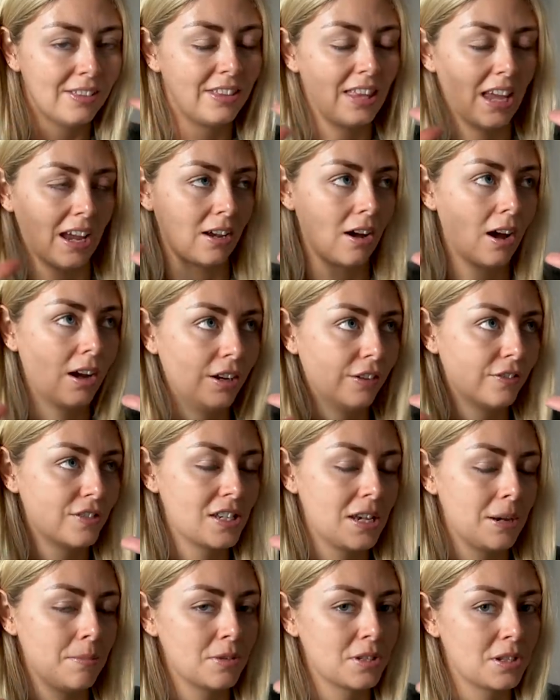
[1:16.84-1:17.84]
there kind of
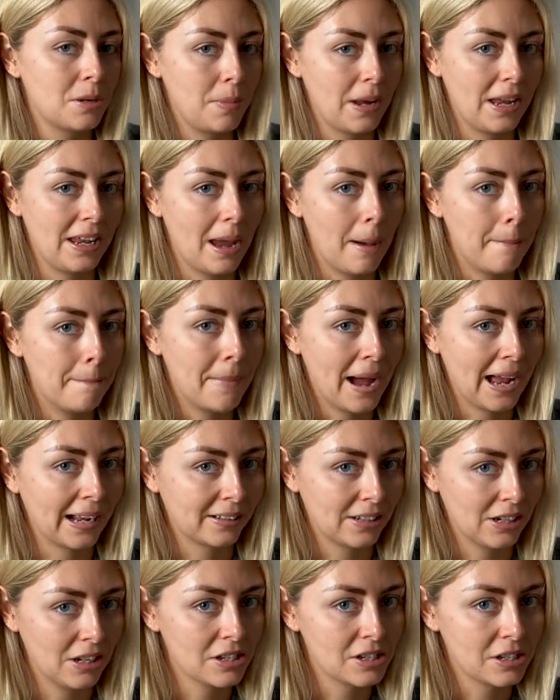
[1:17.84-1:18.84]
seems to be a
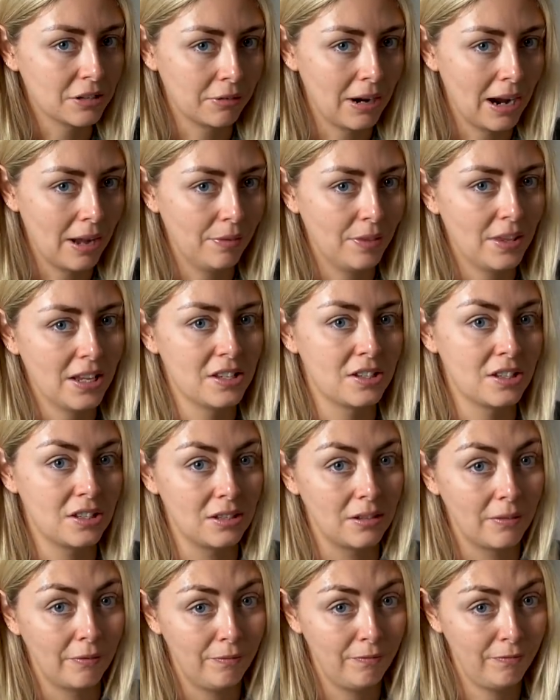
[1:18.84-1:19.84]
madness around
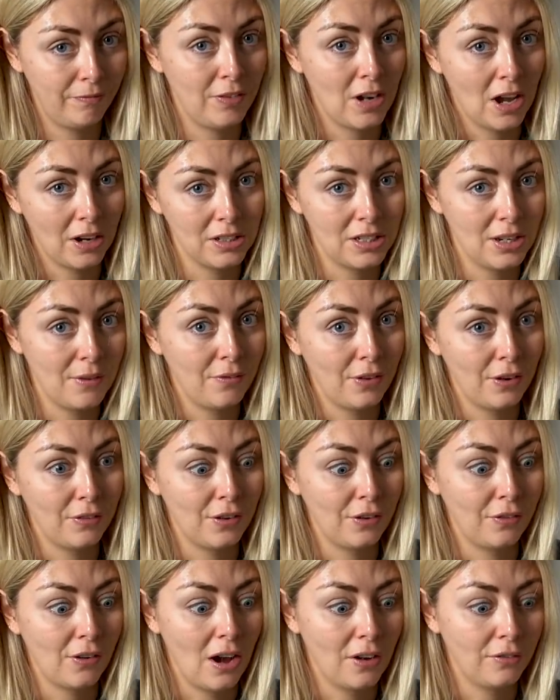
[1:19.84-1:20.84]
this
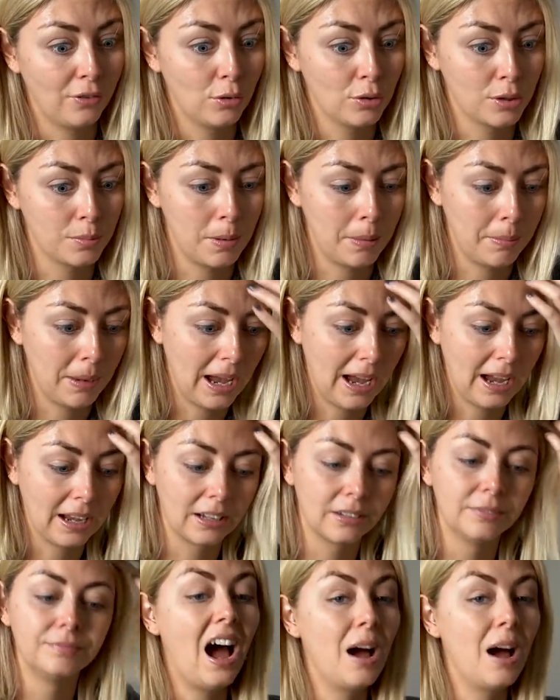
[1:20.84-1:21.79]
1955 horsebit bag,